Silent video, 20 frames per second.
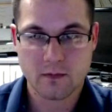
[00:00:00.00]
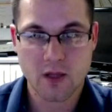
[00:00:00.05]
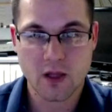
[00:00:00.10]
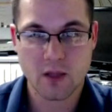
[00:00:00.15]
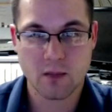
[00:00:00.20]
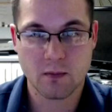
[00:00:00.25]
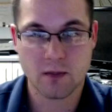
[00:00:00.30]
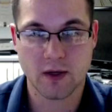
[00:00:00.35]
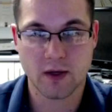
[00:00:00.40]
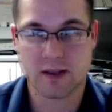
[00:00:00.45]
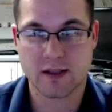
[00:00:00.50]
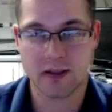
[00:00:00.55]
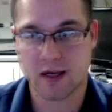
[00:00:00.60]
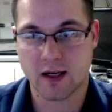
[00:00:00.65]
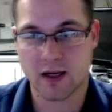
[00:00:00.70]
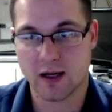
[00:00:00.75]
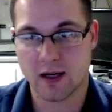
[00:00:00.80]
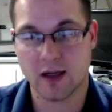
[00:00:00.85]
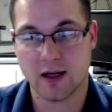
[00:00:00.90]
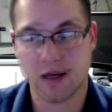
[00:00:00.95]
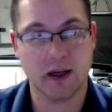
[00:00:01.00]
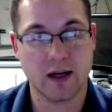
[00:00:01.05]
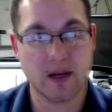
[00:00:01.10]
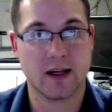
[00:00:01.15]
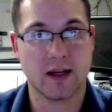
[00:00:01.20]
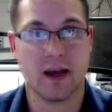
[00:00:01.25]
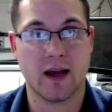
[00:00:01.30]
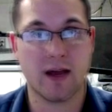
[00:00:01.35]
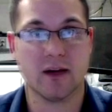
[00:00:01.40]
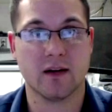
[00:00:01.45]
But
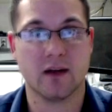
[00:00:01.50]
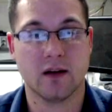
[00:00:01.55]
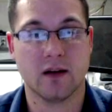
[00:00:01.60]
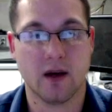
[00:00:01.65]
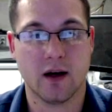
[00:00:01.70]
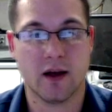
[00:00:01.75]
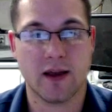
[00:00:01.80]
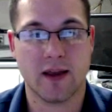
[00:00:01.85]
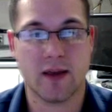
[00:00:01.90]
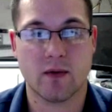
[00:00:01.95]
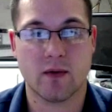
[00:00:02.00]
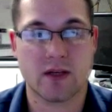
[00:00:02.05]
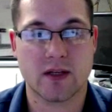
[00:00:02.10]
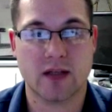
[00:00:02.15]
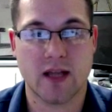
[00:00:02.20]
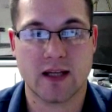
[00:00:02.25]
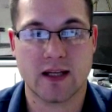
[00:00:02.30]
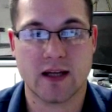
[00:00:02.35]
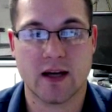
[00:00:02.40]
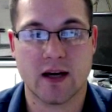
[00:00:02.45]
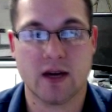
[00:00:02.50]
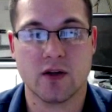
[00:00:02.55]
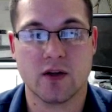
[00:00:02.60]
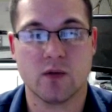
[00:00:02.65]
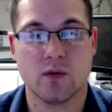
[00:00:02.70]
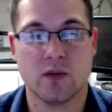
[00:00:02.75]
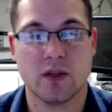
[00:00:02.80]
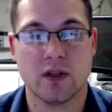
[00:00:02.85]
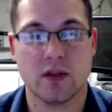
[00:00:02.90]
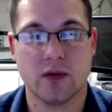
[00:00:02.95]
again, that's how you
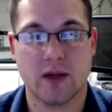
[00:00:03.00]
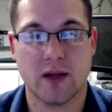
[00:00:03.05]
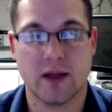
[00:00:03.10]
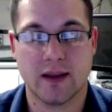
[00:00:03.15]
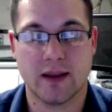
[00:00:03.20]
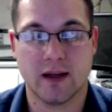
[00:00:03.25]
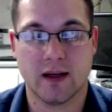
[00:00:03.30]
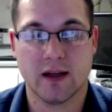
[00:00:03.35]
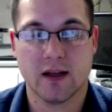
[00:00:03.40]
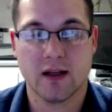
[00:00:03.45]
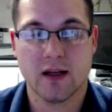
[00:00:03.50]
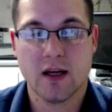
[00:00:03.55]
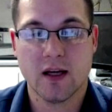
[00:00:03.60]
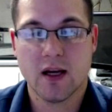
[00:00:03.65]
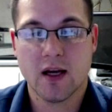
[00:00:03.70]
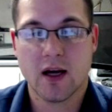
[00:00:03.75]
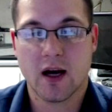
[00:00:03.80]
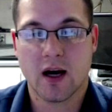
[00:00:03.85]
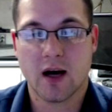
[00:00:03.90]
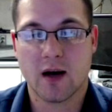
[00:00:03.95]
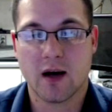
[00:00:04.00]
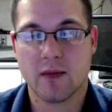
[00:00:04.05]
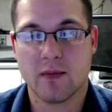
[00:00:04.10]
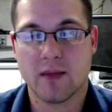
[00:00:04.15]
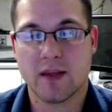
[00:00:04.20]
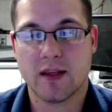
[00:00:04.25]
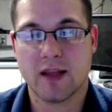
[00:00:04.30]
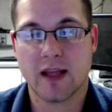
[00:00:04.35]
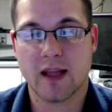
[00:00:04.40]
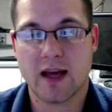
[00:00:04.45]
would do that then.
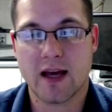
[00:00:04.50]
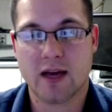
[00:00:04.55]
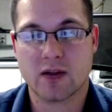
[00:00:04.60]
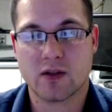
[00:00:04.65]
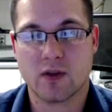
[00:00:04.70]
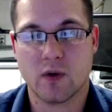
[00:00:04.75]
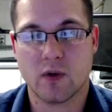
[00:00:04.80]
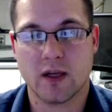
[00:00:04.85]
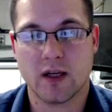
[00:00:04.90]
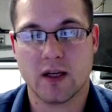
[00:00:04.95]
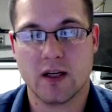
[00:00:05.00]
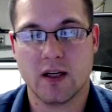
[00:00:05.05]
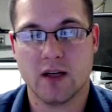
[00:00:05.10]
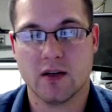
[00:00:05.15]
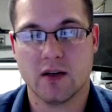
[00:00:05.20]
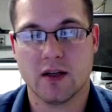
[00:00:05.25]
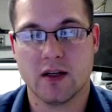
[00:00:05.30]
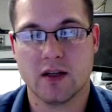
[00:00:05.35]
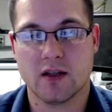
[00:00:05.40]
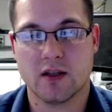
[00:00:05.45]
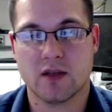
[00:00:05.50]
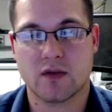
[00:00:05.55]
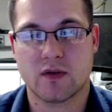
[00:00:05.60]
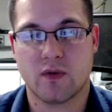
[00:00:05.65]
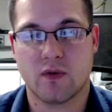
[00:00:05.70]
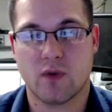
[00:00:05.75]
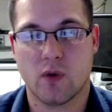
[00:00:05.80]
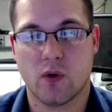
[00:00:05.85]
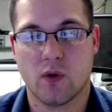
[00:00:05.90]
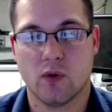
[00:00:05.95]
The last one here is
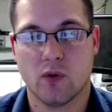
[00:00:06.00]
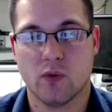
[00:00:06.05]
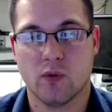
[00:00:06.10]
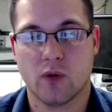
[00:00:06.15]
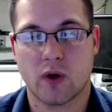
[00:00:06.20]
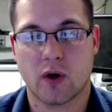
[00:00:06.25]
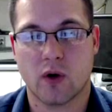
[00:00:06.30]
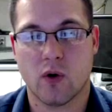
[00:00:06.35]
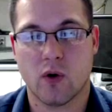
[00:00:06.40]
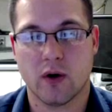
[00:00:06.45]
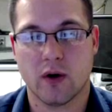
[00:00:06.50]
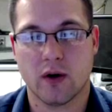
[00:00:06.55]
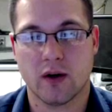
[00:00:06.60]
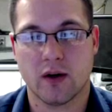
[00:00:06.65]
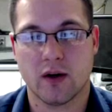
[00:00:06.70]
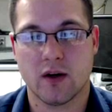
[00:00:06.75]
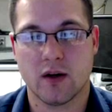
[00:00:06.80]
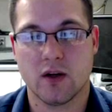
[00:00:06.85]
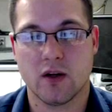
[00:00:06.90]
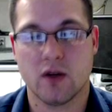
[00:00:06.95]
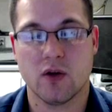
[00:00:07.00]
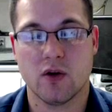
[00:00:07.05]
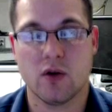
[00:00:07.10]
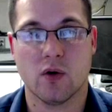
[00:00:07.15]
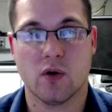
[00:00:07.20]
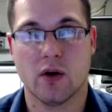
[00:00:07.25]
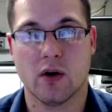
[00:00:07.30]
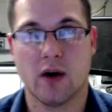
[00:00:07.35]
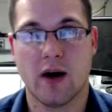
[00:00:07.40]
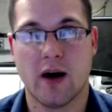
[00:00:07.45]
for recording
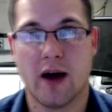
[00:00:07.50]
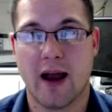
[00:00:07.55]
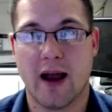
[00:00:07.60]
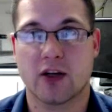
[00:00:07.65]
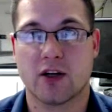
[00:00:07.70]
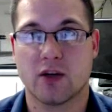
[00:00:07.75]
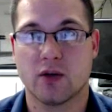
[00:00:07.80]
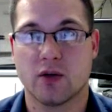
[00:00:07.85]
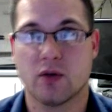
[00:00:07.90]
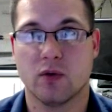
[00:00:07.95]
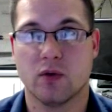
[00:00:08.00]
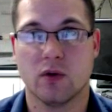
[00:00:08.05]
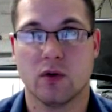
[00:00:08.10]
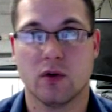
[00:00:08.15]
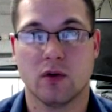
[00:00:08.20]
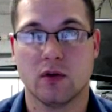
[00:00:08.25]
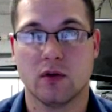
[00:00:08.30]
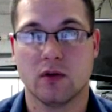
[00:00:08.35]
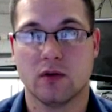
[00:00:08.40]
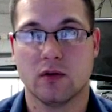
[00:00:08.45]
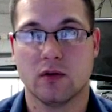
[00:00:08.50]
your actual